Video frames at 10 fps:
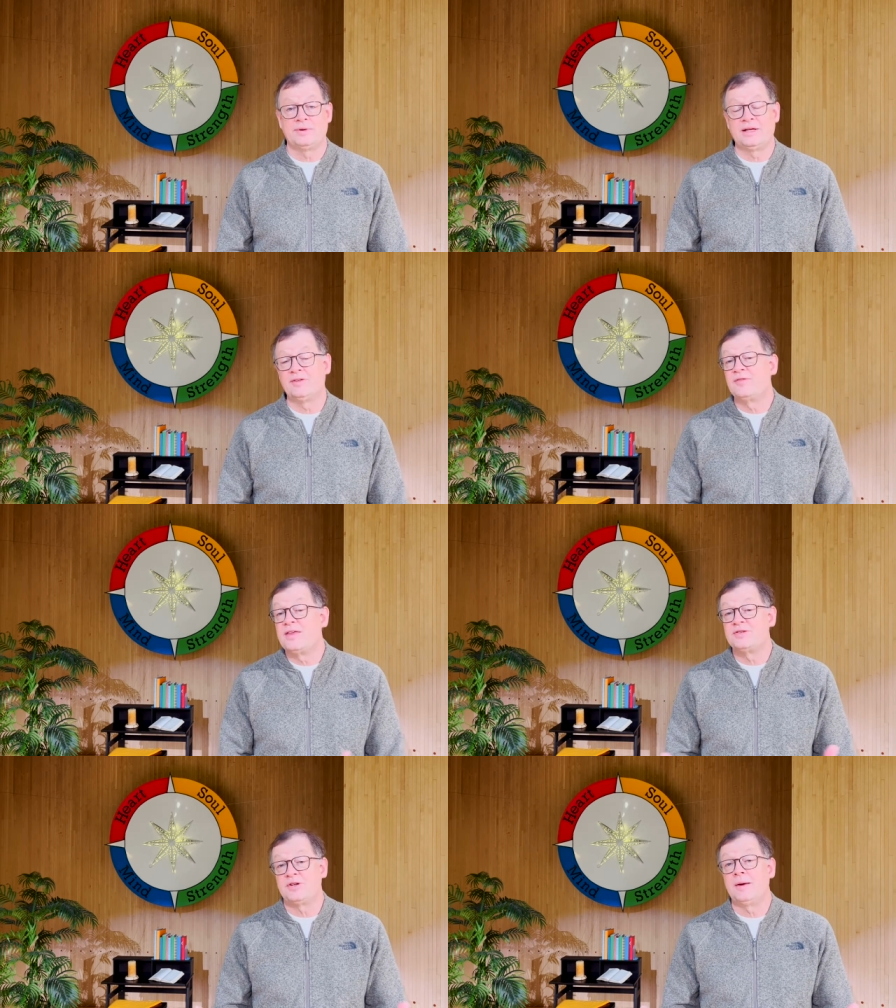And a
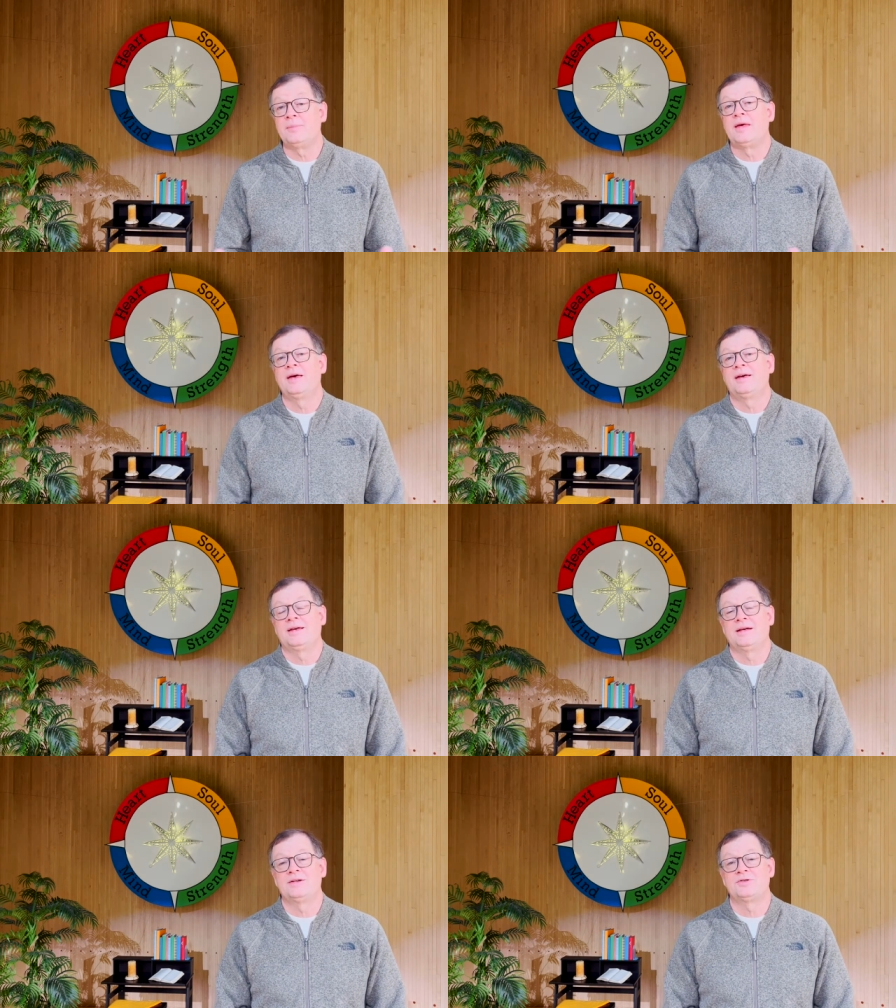faith step
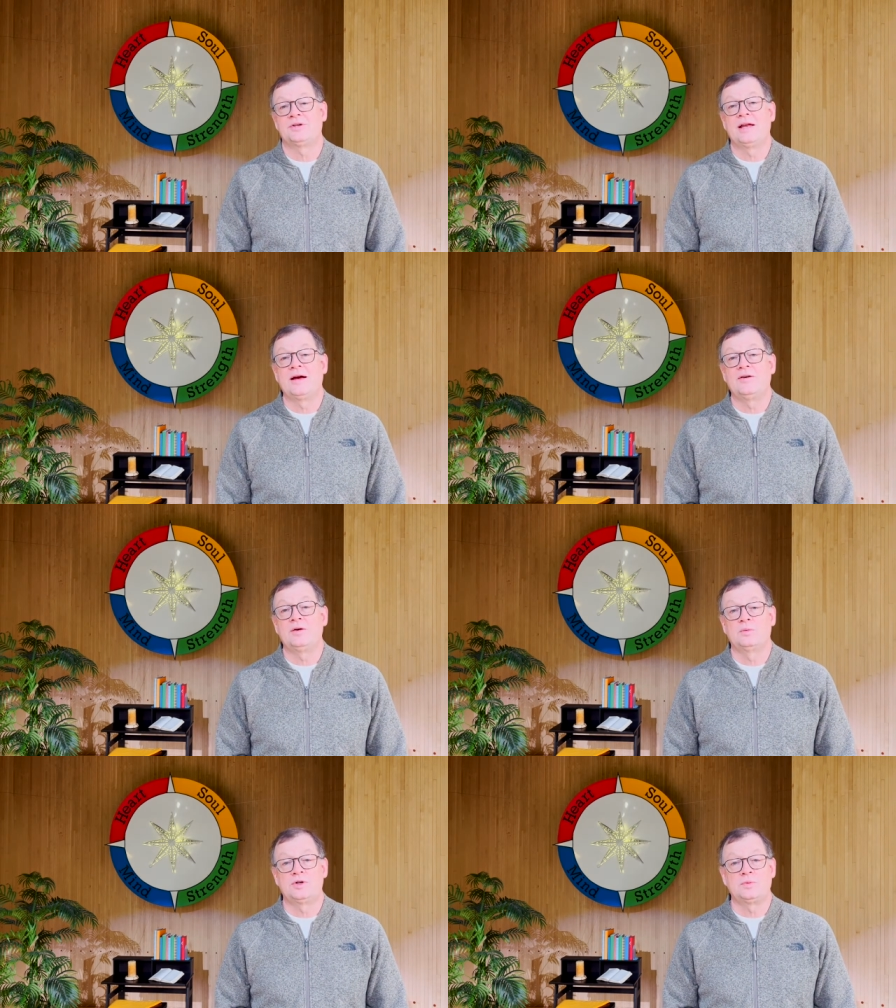is an area
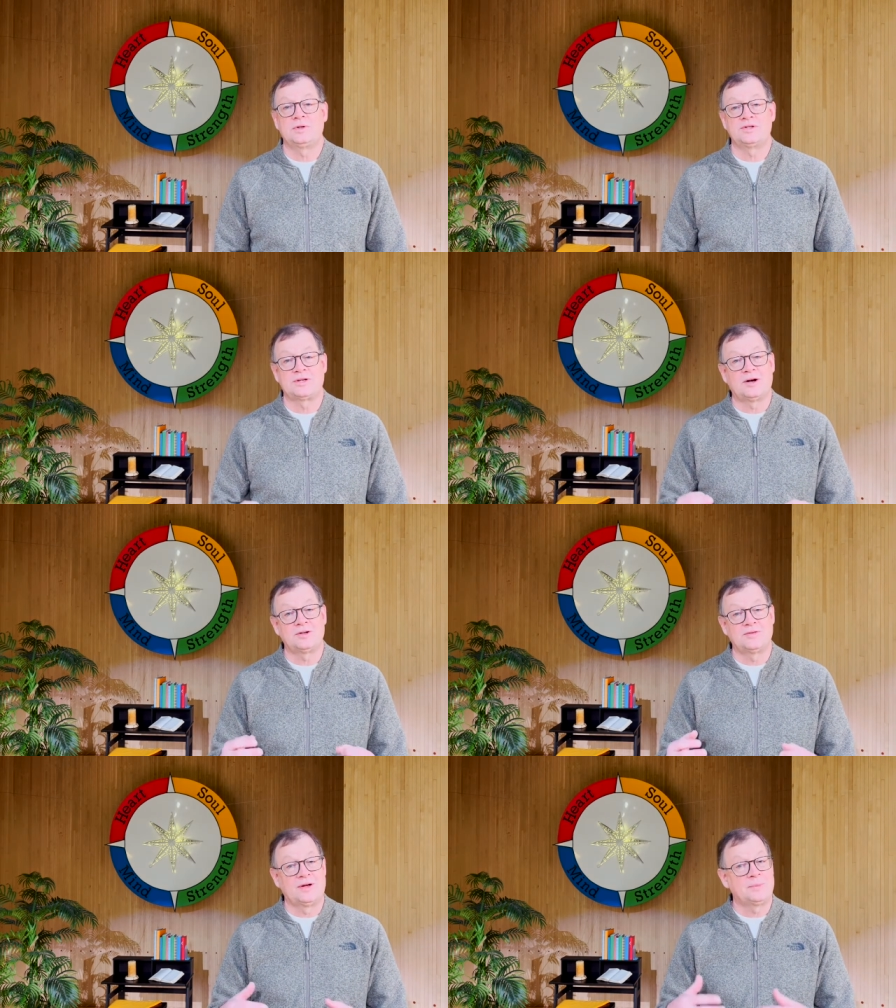in which we
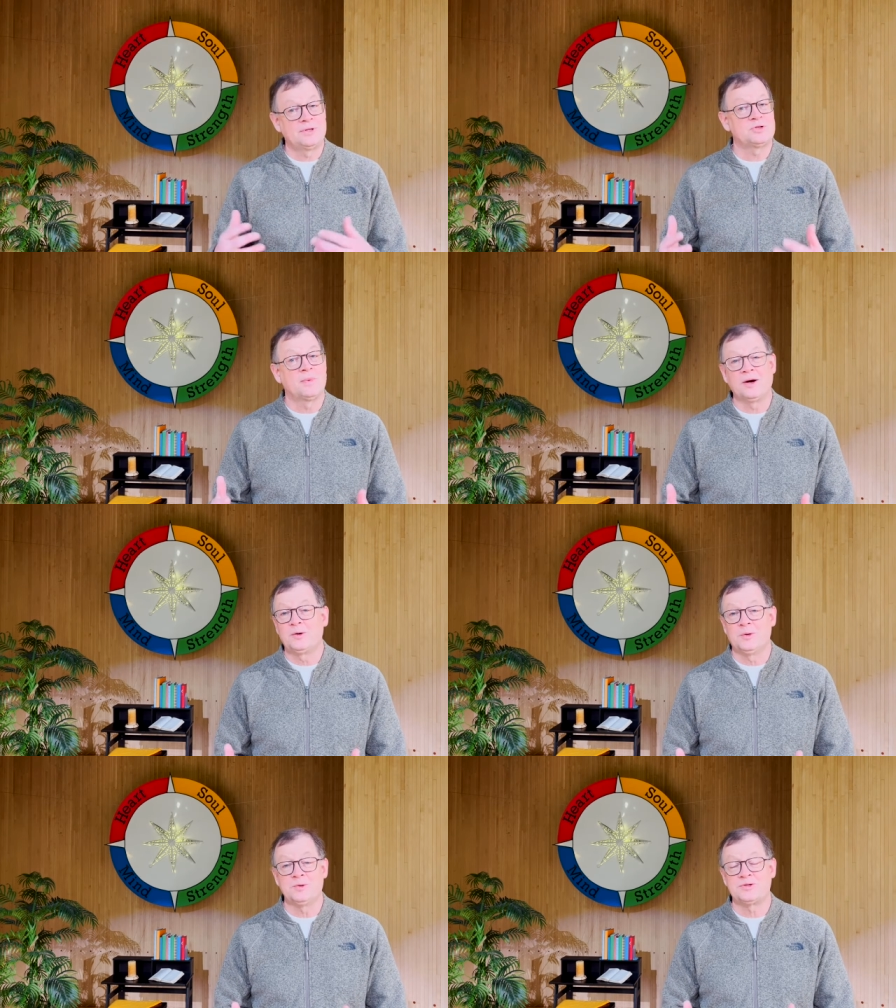start developing SMART
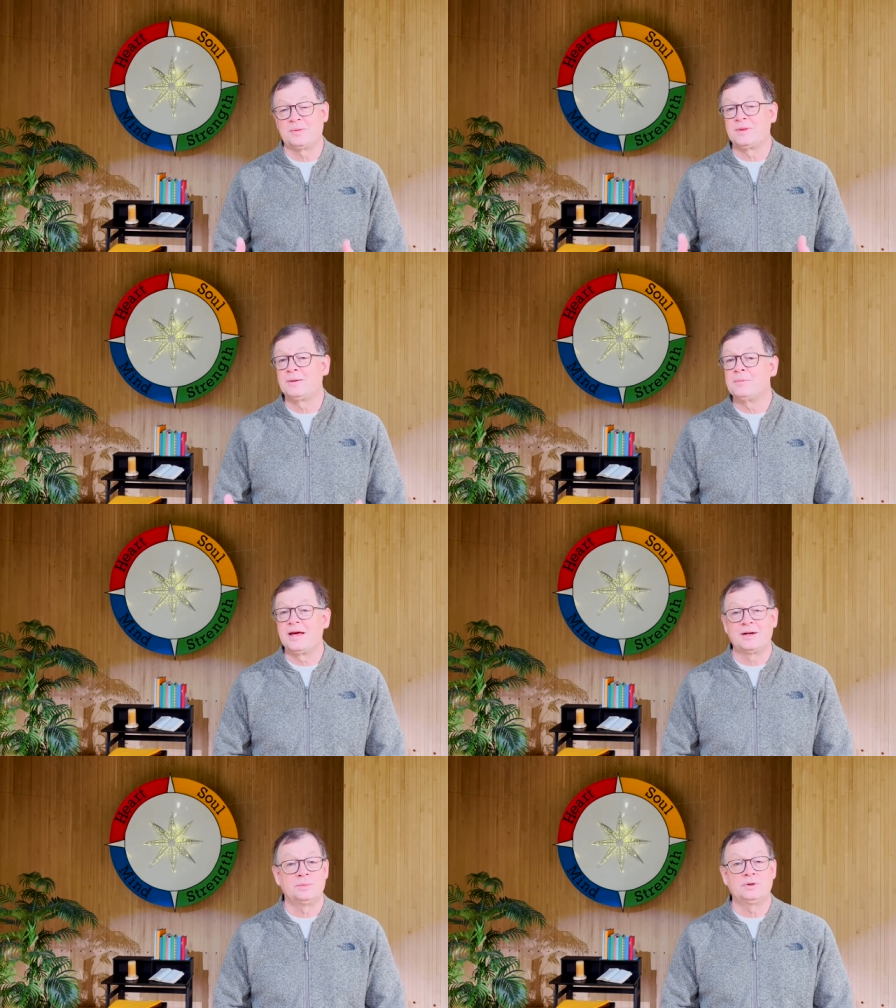goals, something
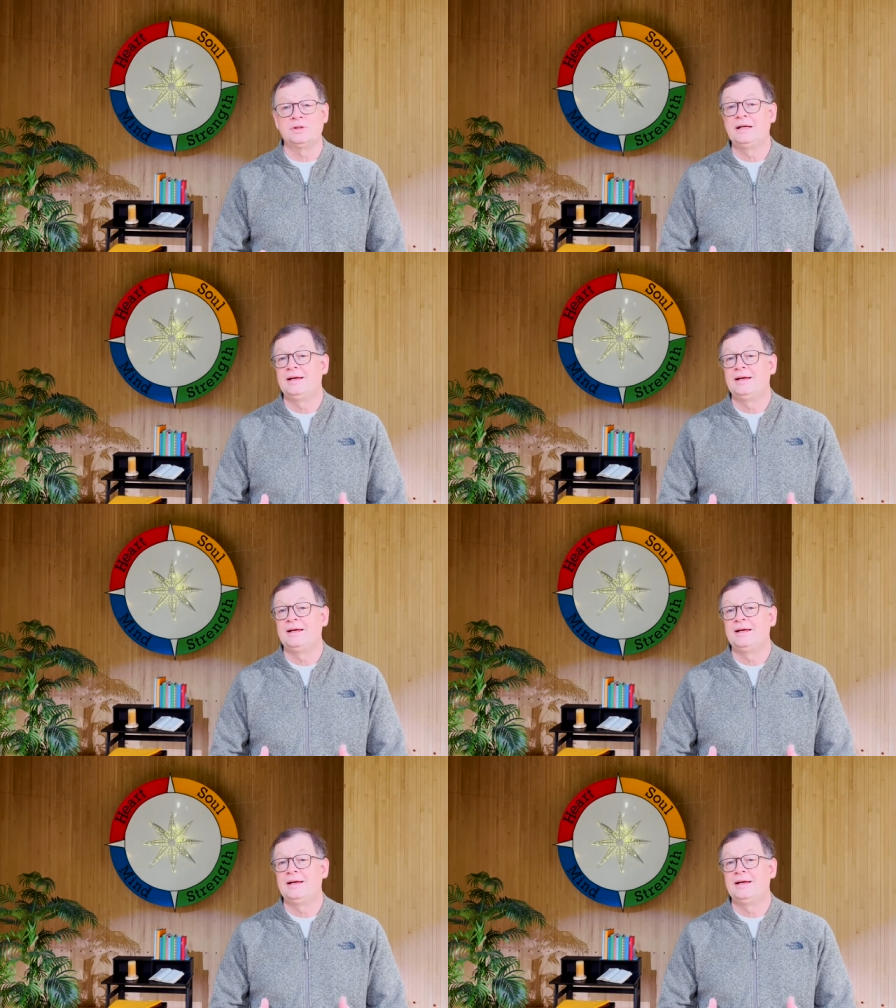obtainable,